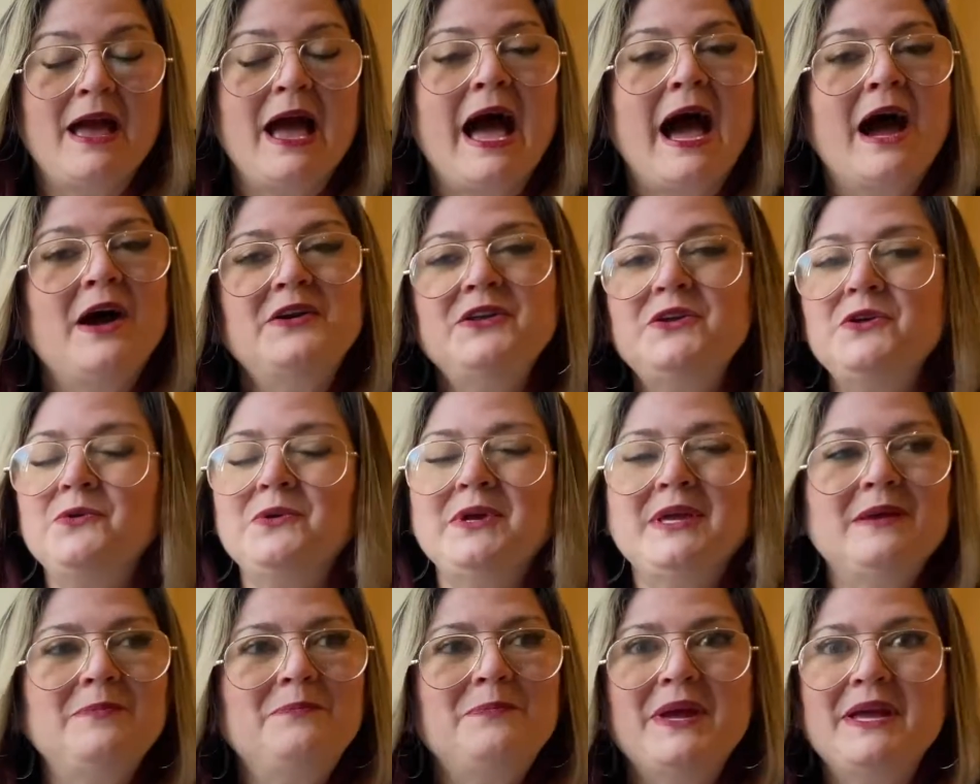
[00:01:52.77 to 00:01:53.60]
How do you
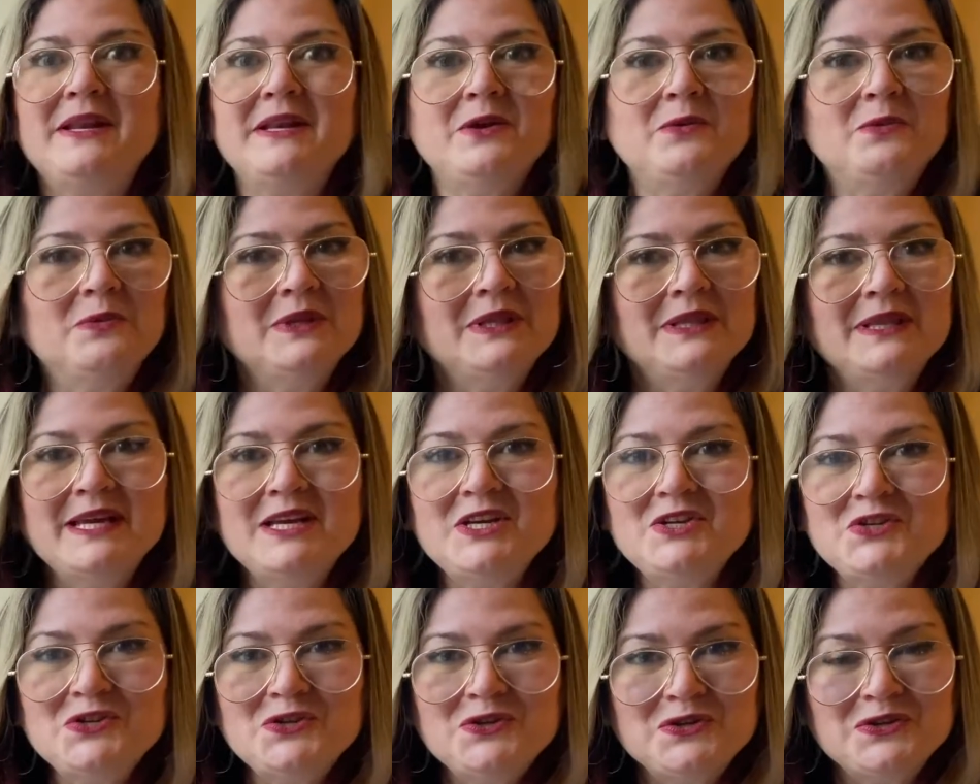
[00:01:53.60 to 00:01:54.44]
keep any
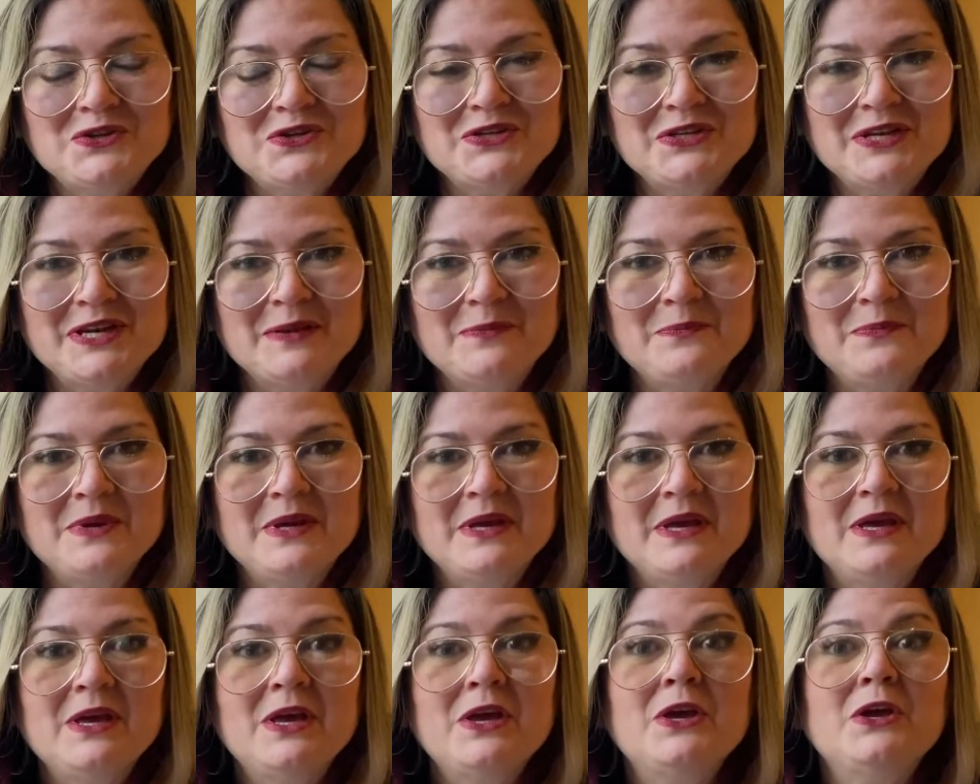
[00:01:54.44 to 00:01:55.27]
relationship?
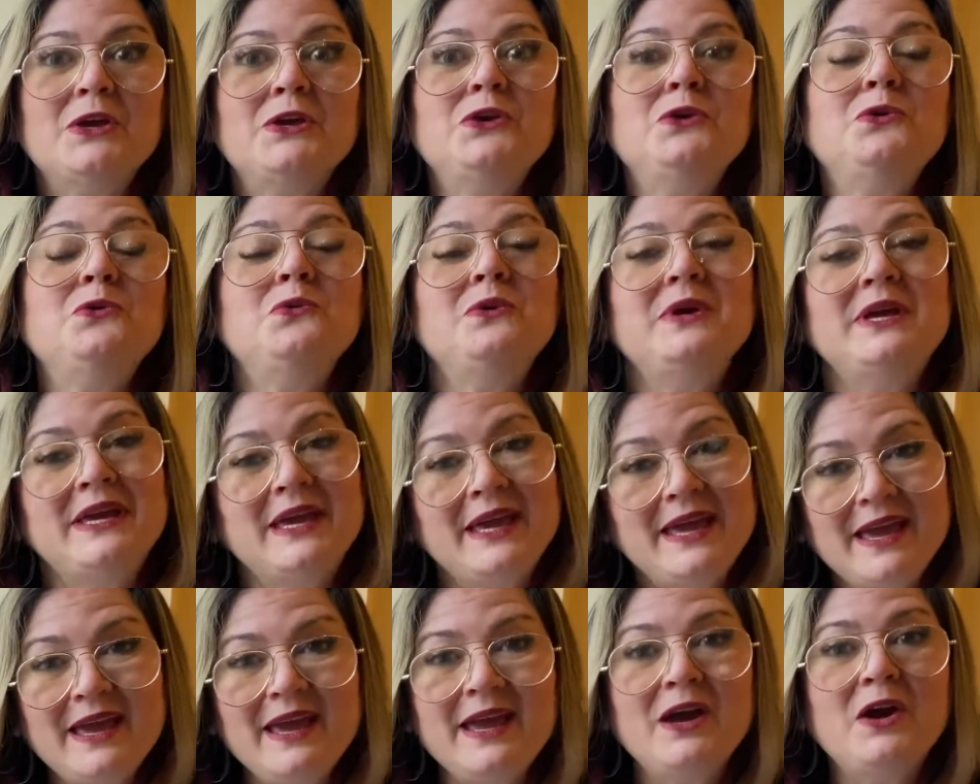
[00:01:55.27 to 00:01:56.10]
You
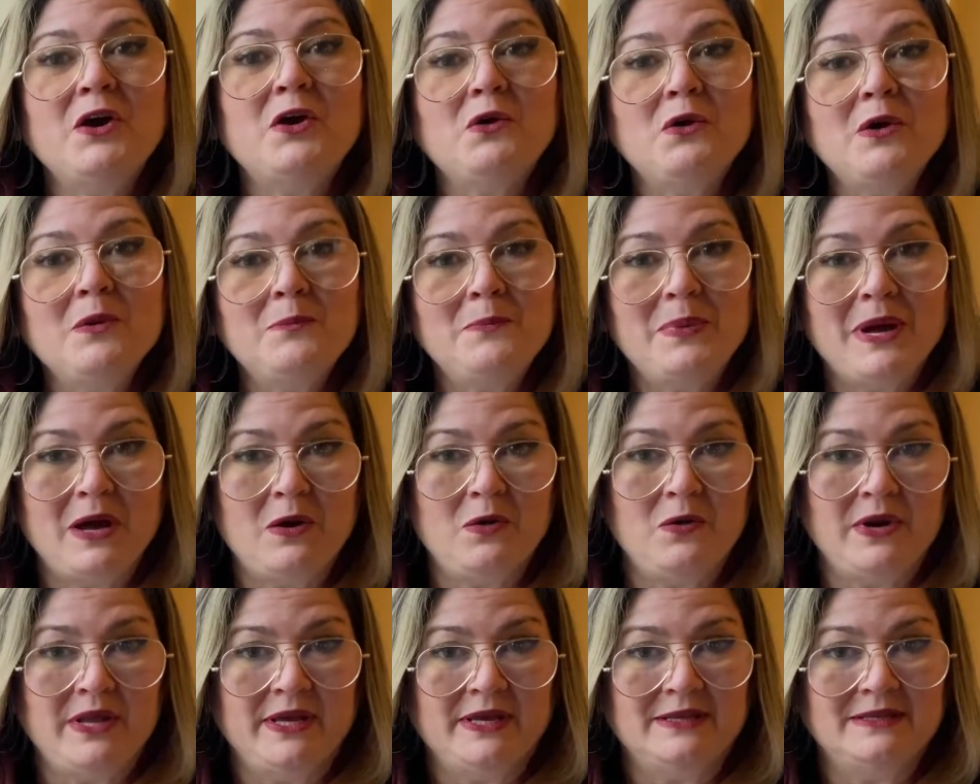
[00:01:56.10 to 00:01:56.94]
care
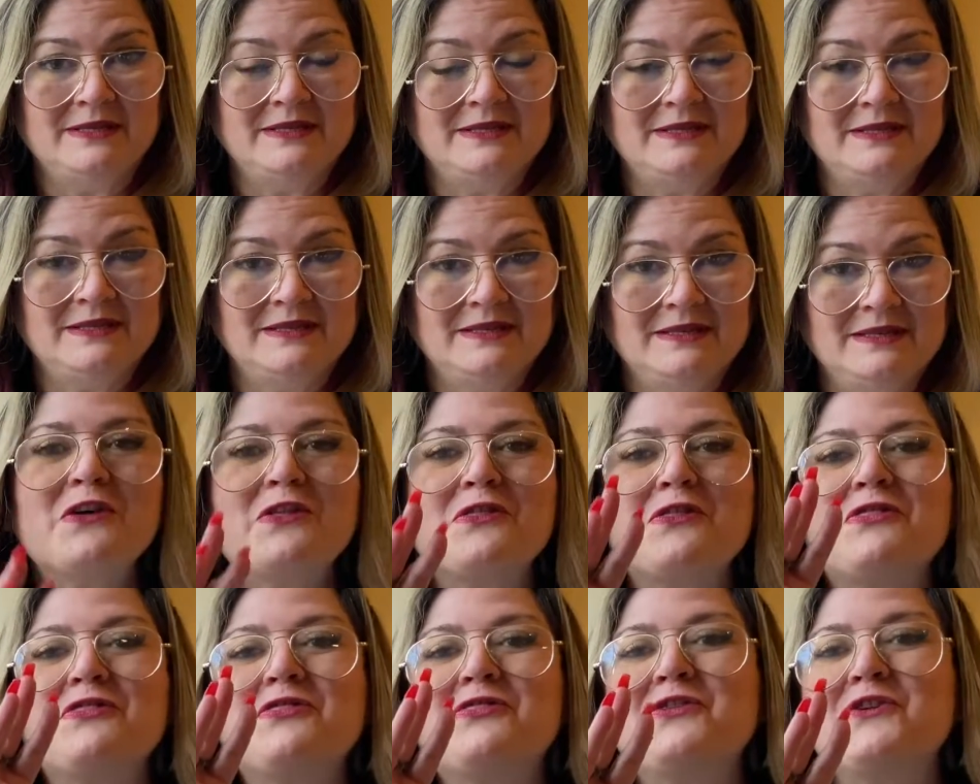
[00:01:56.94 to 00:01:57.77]
about it.
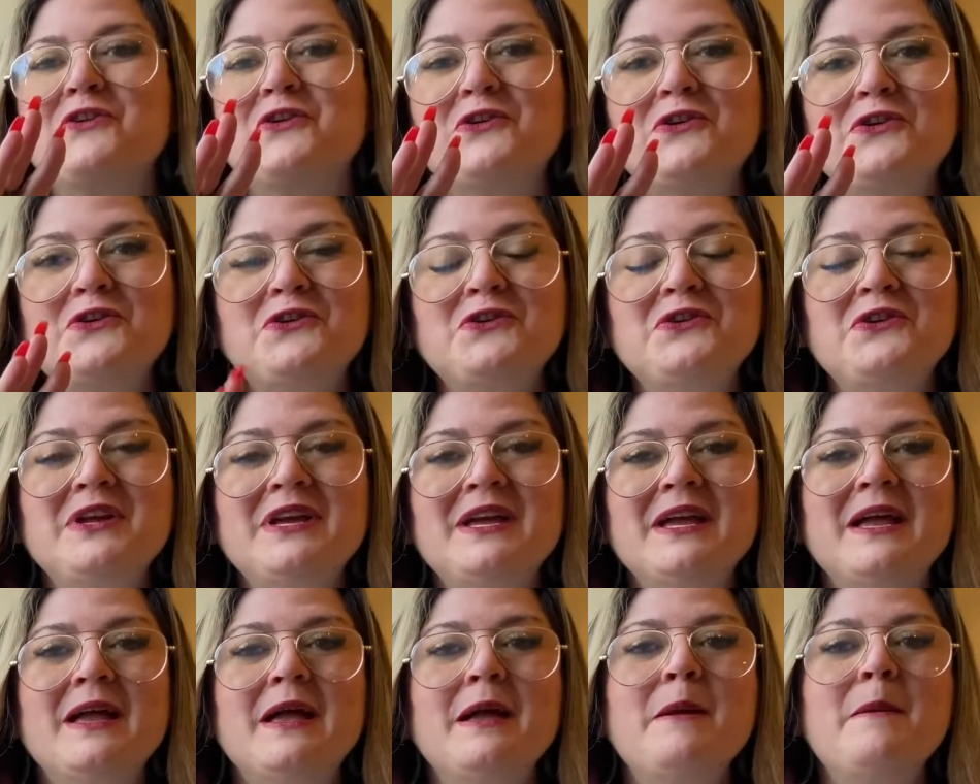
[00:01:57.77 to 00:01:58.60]
Third,
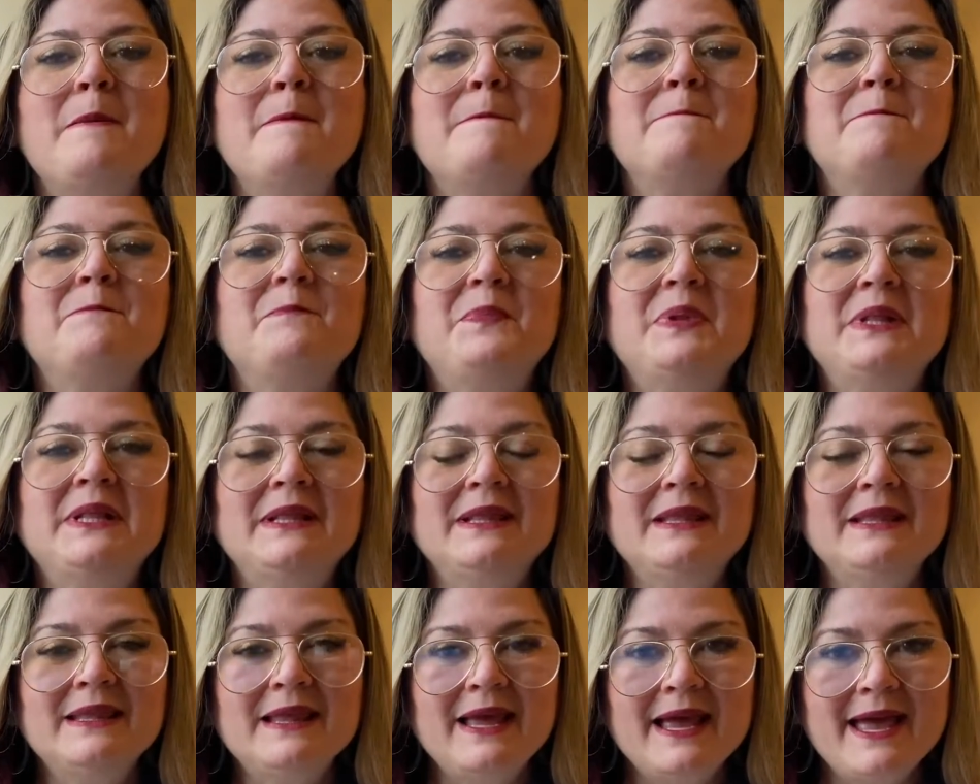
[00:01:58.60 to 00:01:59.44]

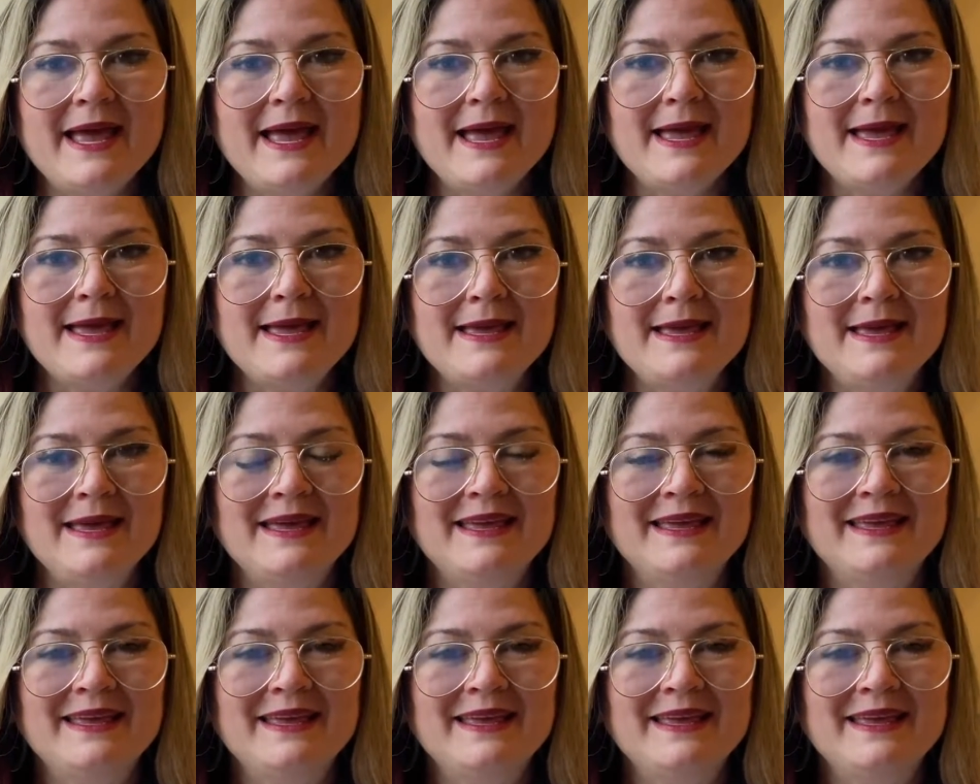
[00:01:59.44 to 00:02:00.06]
play.